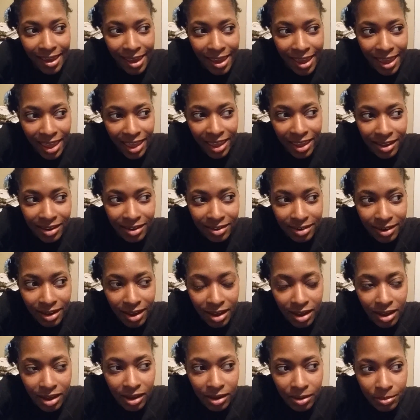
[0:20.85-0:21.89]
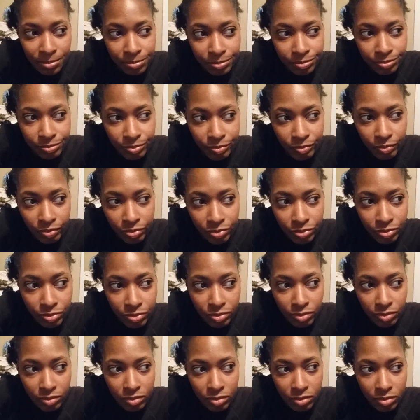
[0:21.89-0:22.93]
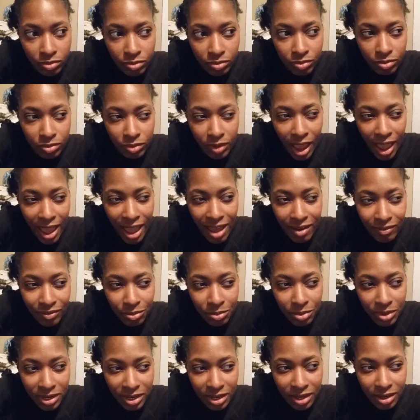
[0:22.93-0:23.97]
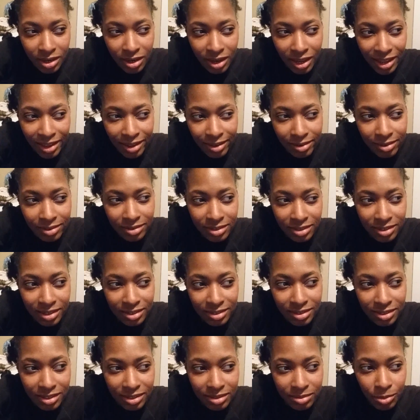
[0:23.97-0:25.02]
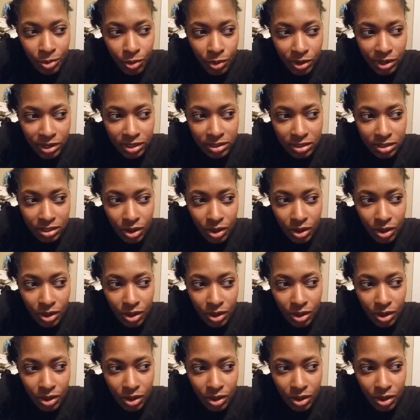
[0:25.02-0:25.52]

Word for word: And um, I haven't really eaten since this morning,